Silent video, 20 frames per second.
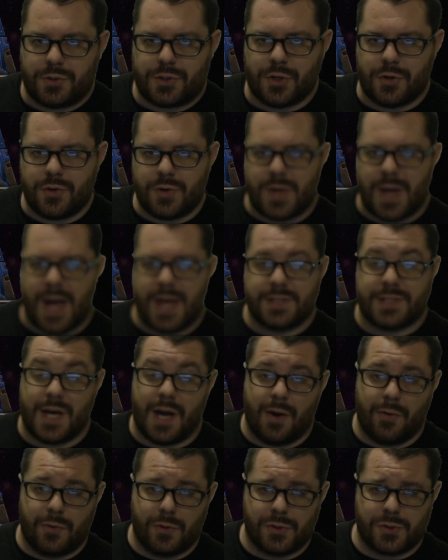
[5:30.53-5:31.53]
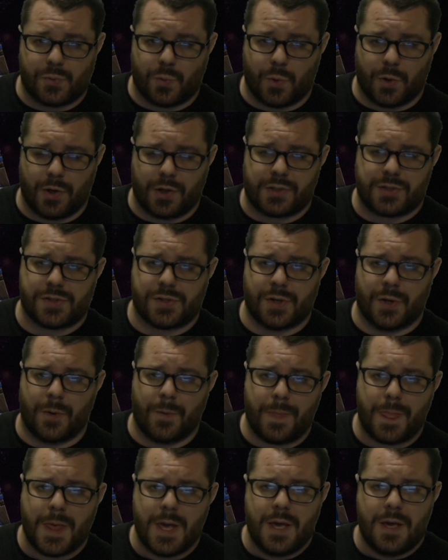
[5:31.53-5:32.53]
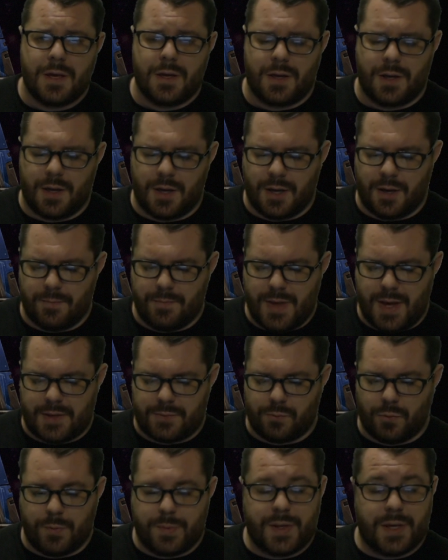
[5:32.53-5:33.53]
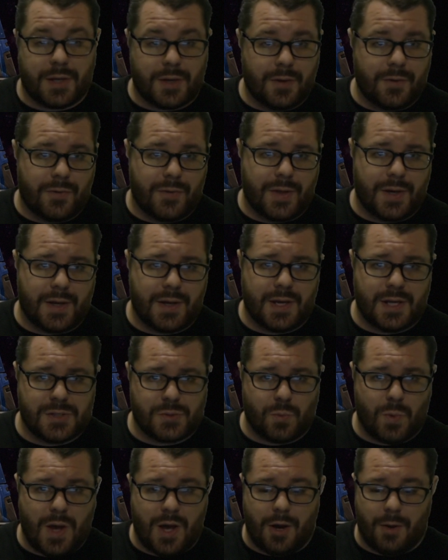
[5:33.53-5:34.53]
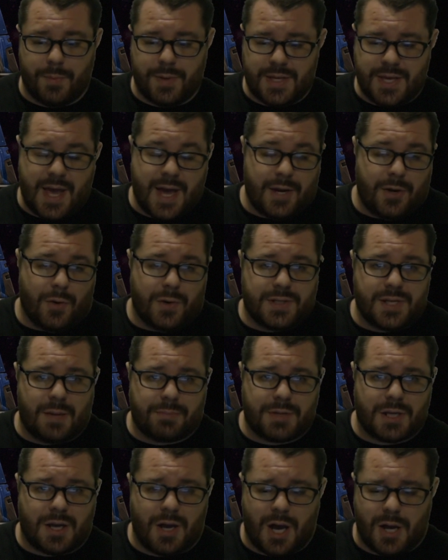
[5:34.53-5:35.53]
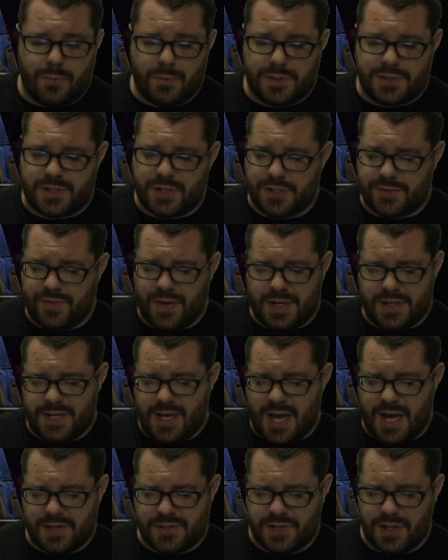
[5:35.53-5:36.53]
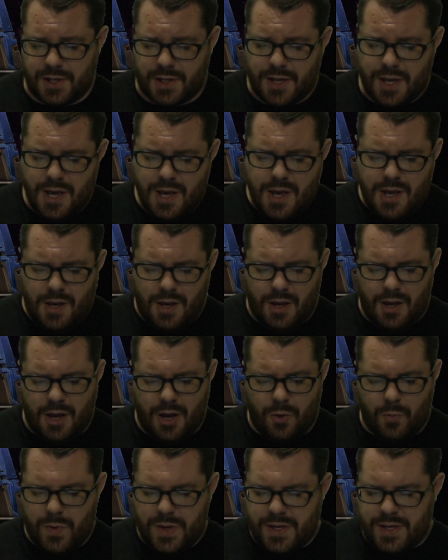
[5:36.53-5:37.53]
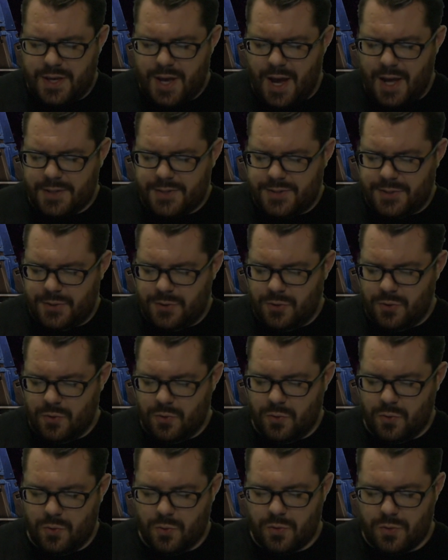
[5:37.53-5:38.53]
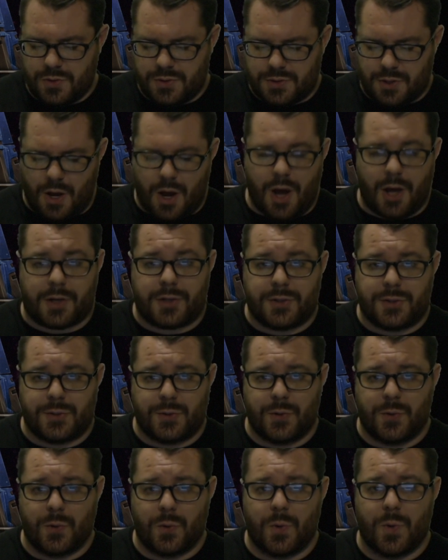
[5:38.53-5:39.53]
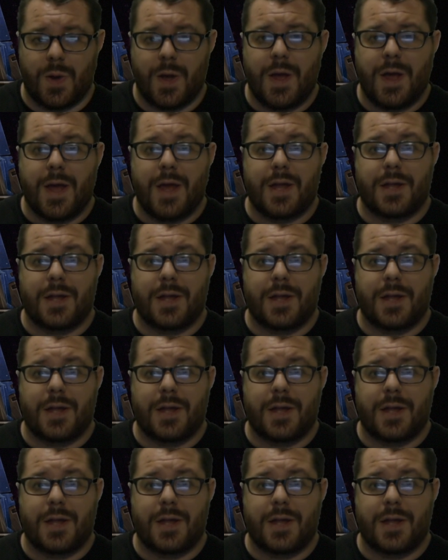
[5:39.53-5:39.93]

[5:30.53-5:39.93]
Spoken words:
show you guys how those work. So that will be a good thing as well. But yeah, no, Adepticon was just fantastic. We got to talk to